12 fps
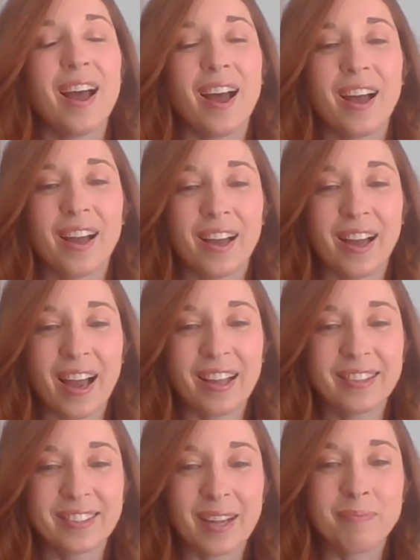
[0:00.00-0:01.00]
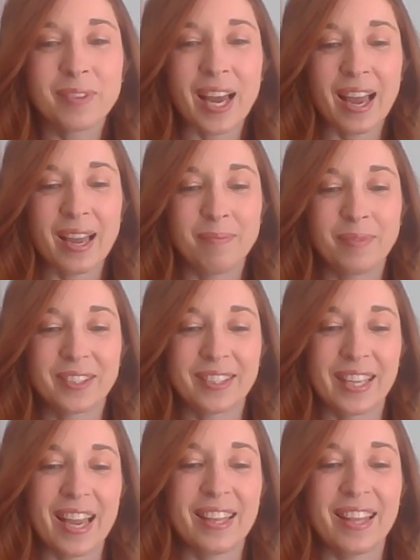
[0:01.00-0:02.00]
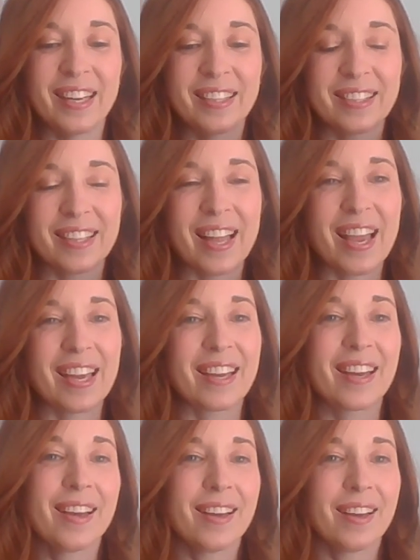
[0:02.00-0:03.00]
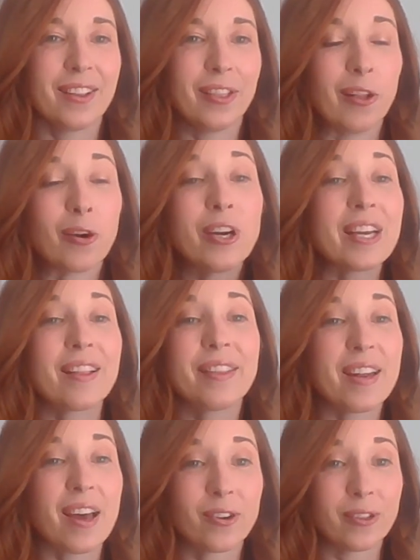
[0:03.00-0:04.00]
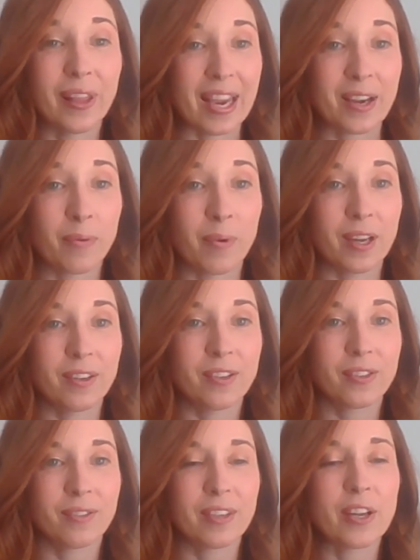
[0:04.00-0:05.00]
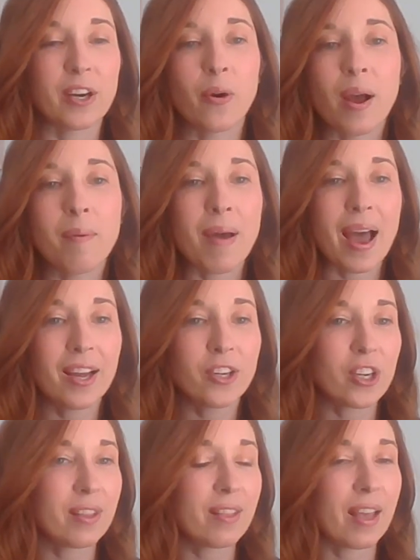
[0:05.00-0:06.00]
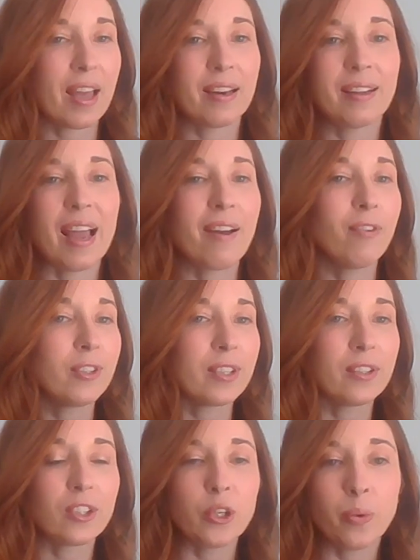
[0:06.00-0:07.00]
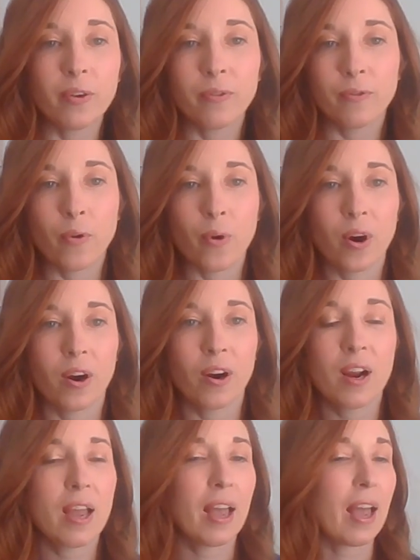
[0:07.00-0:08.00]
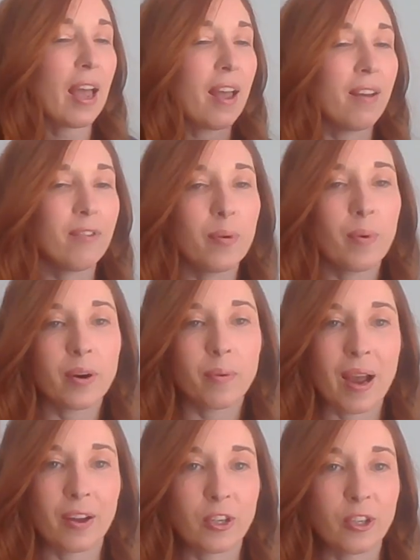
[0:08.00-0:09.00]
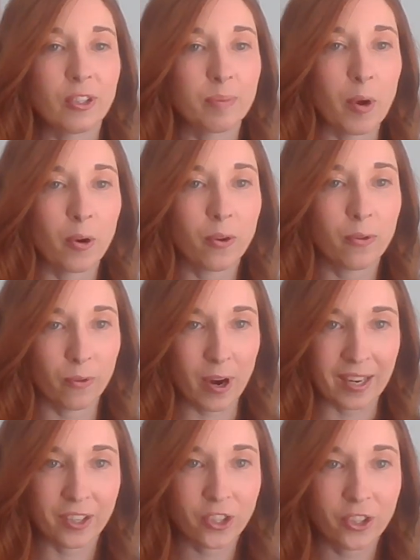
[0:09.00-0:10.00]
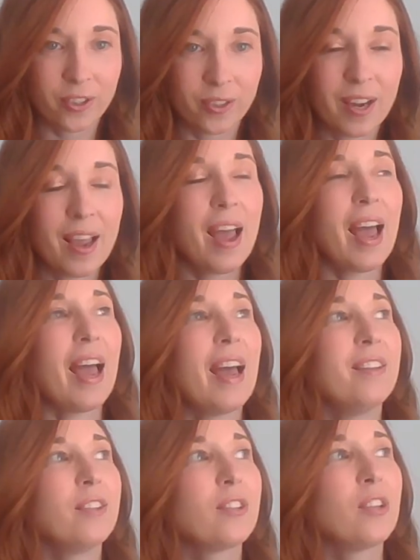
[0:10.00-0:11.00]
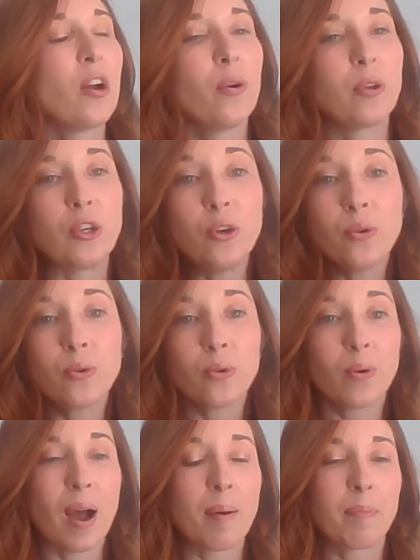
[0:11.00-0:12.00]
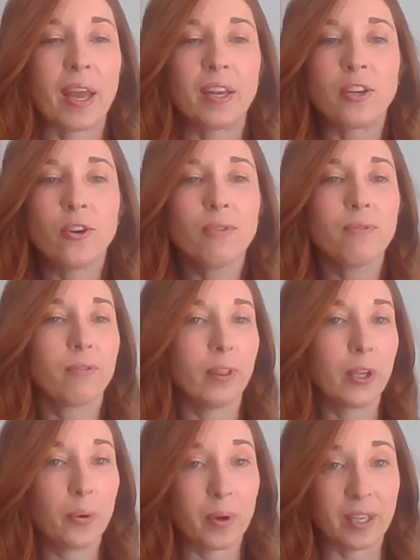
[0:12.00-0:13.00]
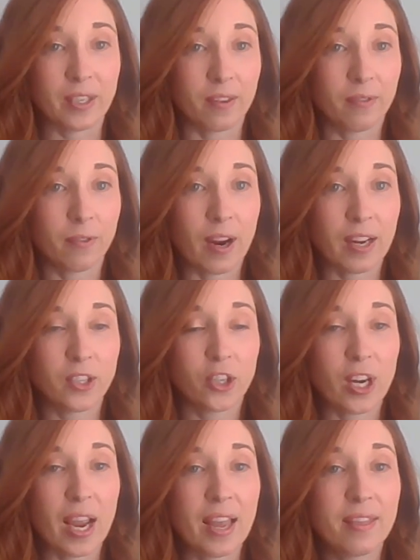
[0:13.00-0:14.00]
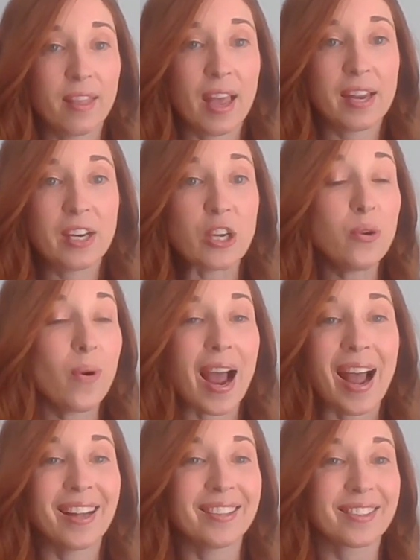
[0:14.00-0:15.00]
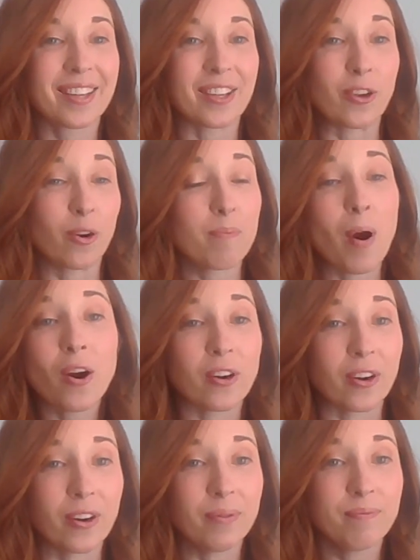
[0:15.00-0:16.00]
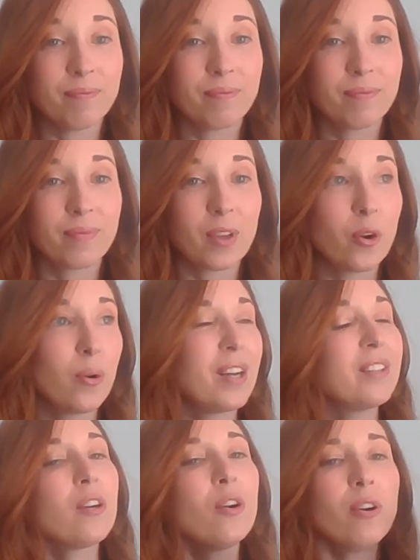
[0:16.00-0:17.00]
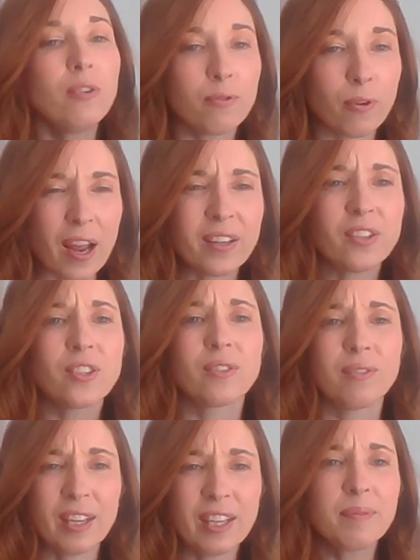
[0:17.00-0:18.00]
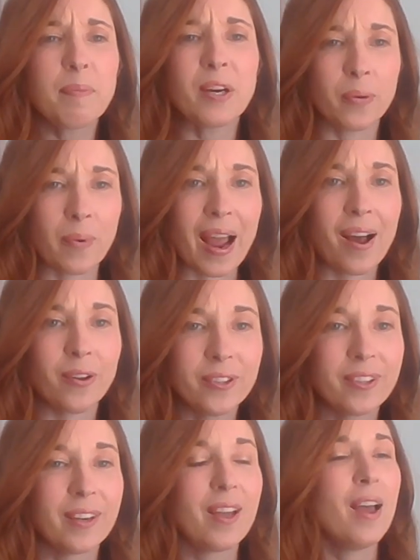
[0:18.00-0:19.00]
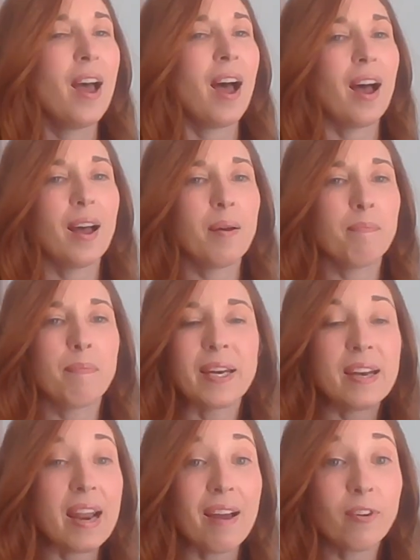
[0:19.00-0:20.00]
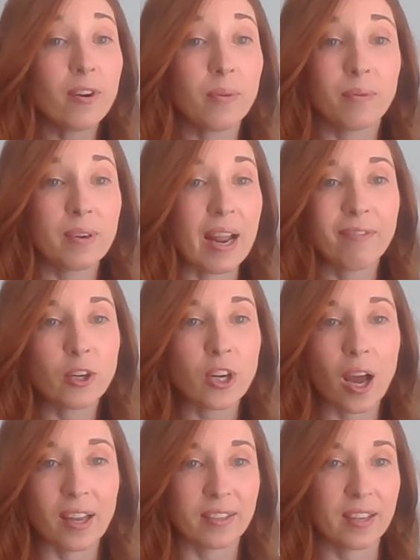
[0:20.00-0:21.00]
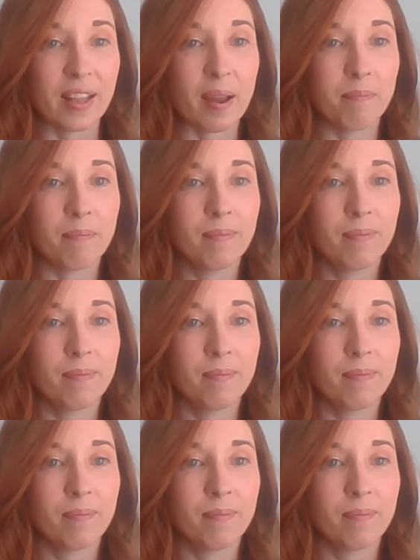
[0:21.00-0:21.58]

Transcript: I sometimes say that it's like learning another language. Imagine that ever since you were 4, everyone around you spoke French. And so you grew up and you're fluent in French. And then you ask your partner, who has heard French, it's been around, but never taught to them.